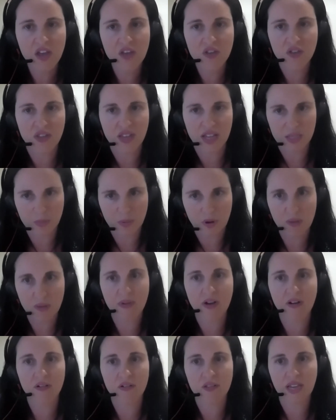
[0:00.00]
So that's
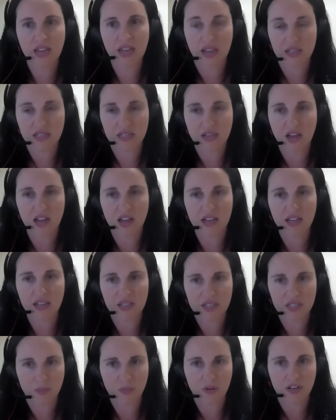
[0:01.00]
primarily anxiety
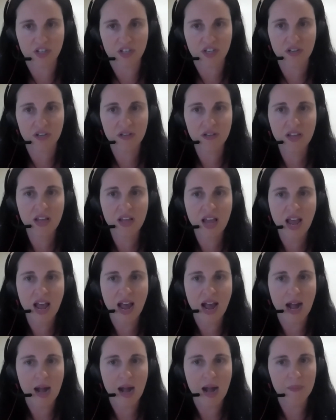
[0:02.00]
and depression.
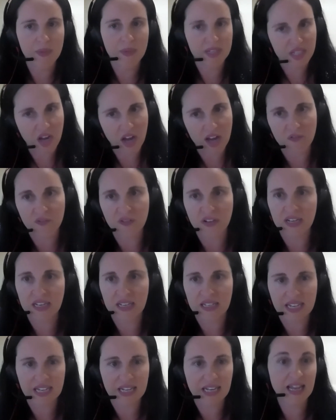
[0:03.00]
It's kind of
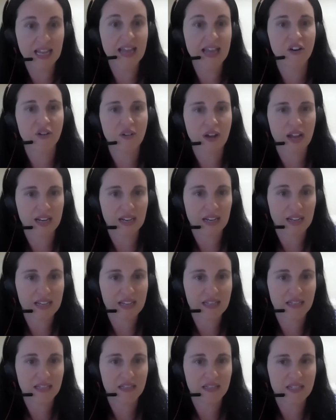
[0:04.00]
in later
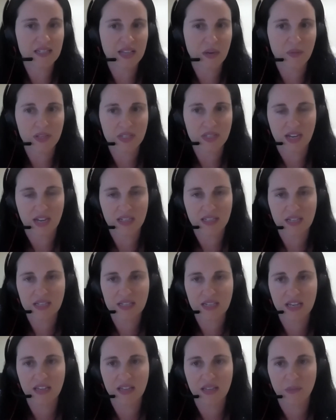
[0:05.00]
adolescence that we start to
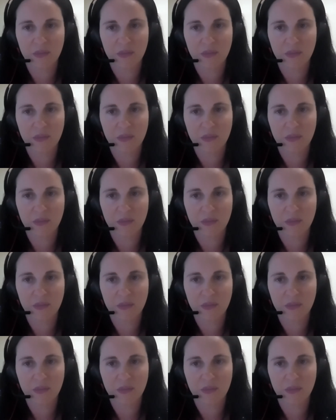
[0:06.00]
see